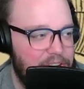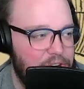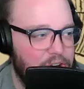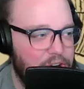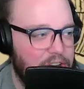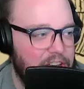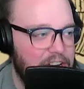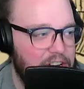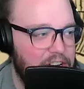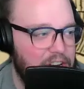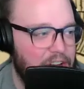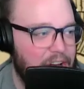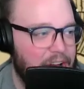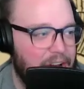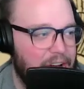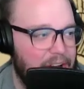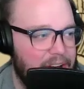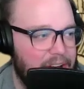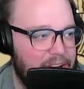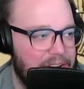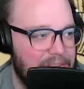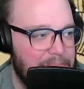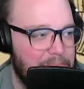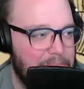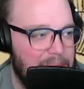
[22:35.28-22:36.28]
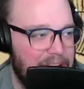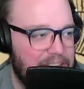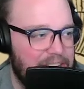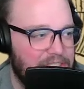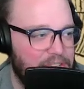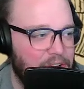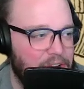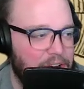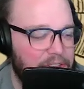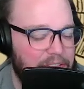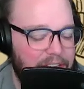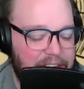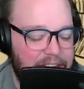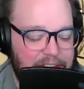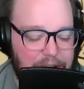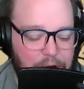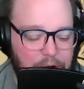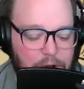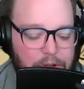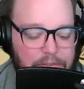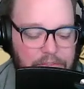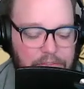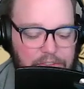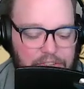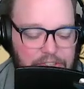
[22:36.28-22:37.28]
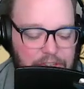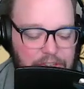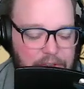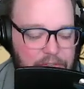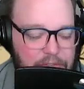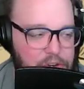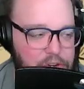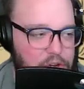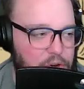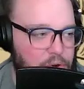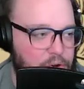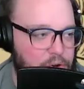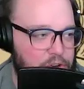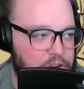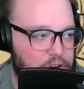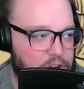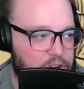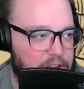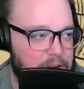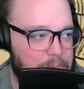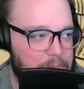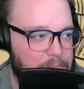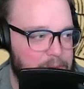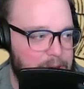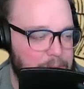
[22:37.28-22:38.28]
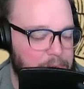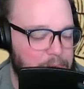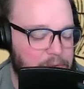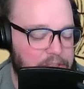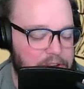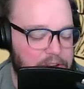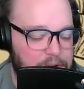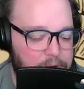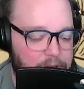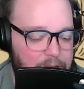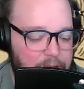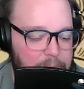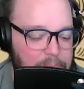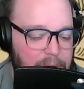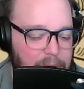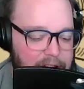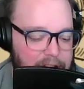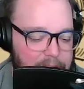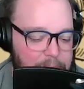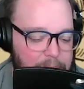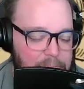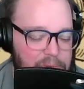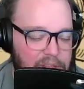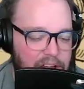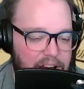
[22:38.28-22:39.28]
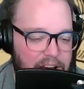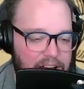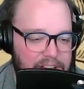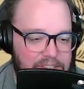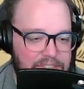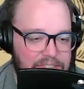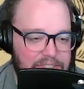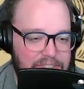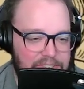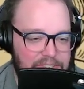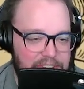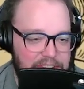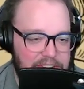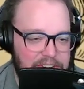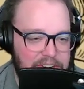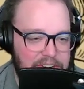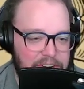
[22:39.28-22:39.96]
You're getting based on like all of the stuff you're doing, you're getting people that are like buying plots,